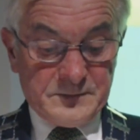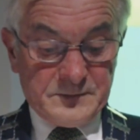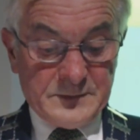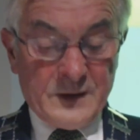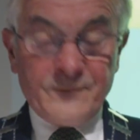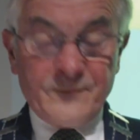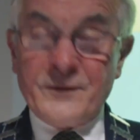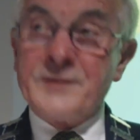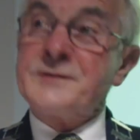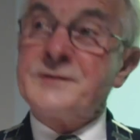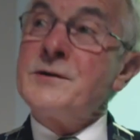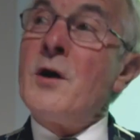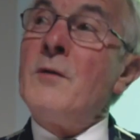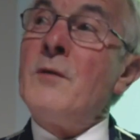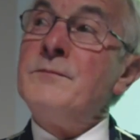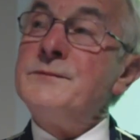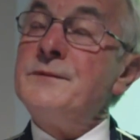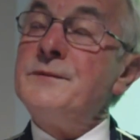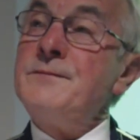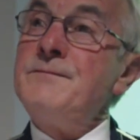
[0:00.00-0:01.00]
And for
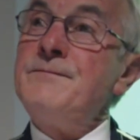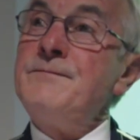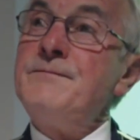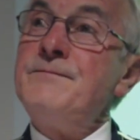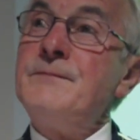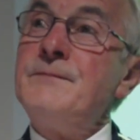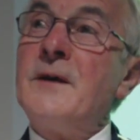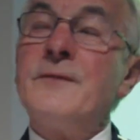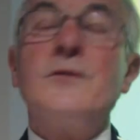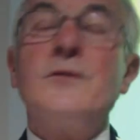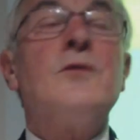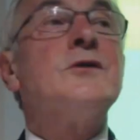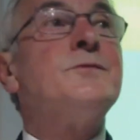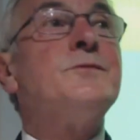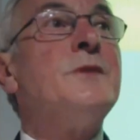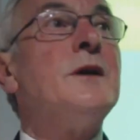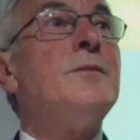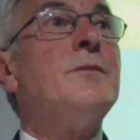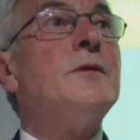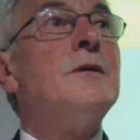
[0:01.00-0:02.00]
some of those
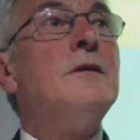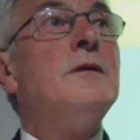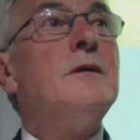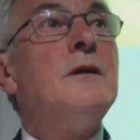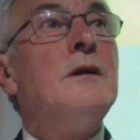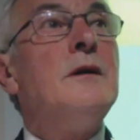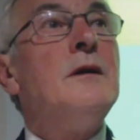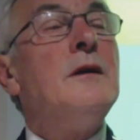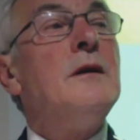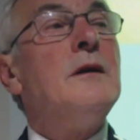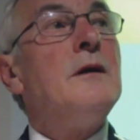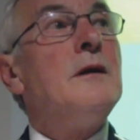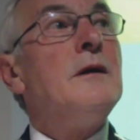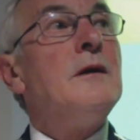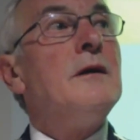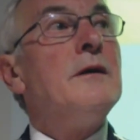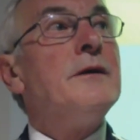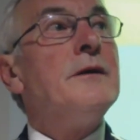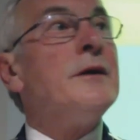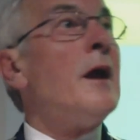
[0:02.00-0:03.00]
people,
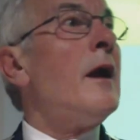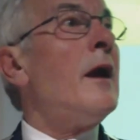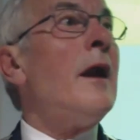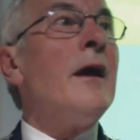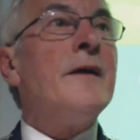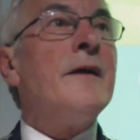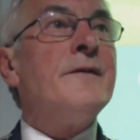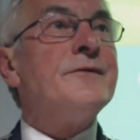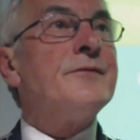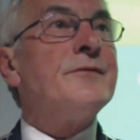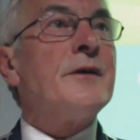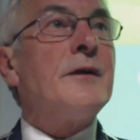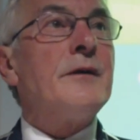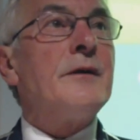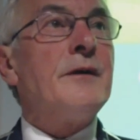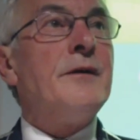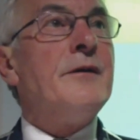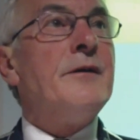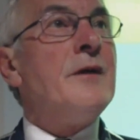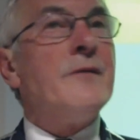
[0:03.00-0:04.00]
their lives were
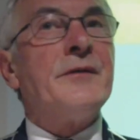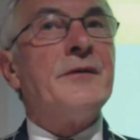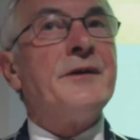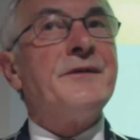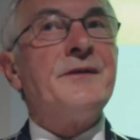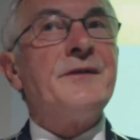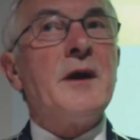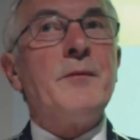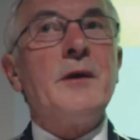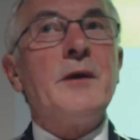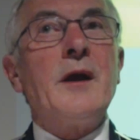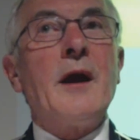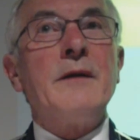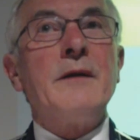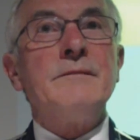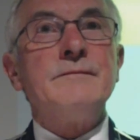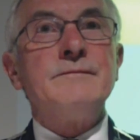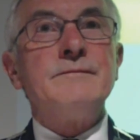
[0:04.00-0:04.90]
never the same again.